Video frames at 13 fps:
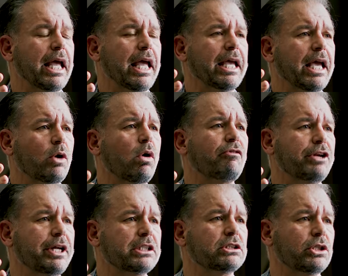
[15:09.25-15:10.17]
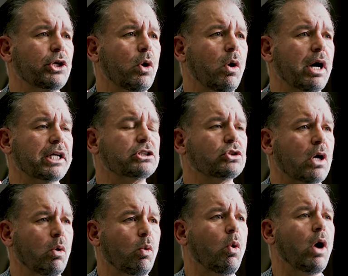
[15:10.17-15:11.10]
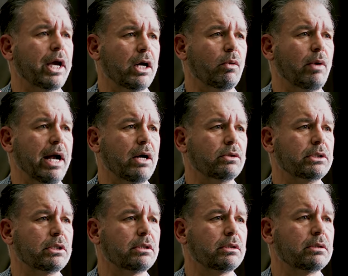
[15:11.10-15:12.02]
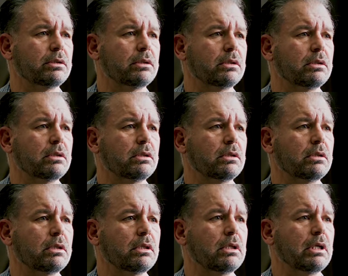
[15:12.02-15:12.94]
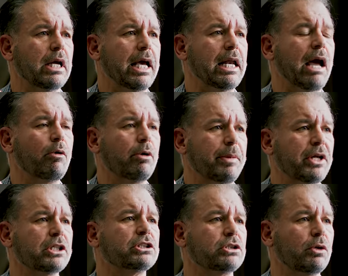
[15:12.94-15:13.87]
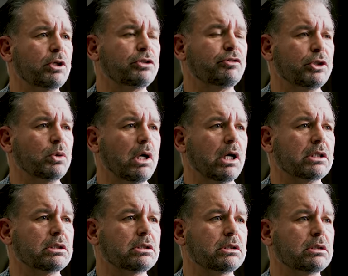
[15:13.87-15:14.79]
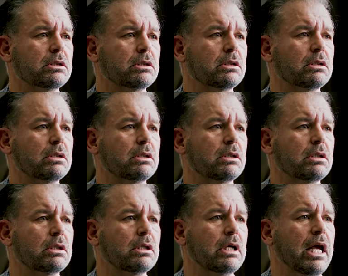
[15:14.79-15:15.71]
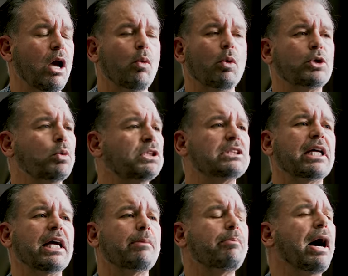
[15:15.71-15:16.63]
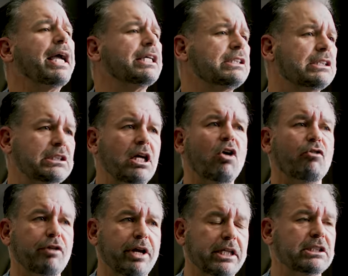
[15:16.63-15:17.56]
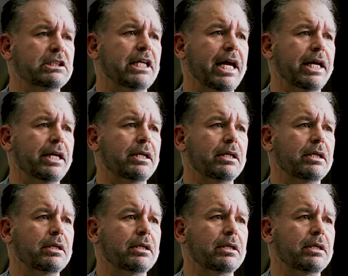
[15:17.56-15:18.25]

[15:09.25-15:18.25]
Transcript: and get off at East New York and start walking around. And I would be on a search for drugs, which was by itself insane.